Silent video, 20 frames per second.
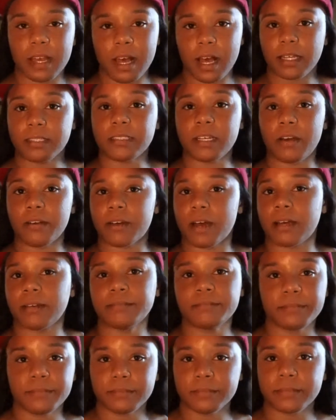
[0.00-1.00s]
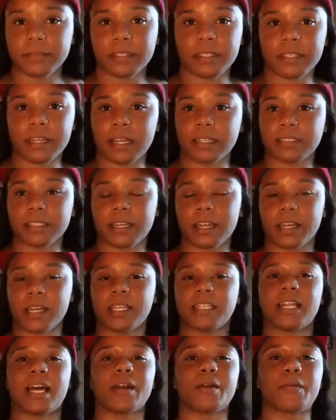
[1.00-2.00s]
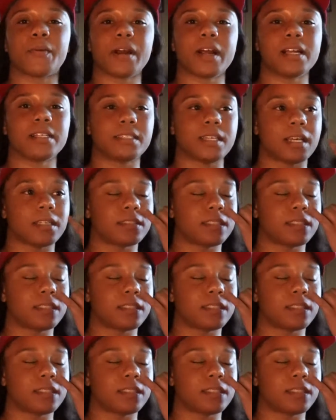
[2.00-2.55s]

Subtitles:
I said, okay. And I just got, he's like, where is it?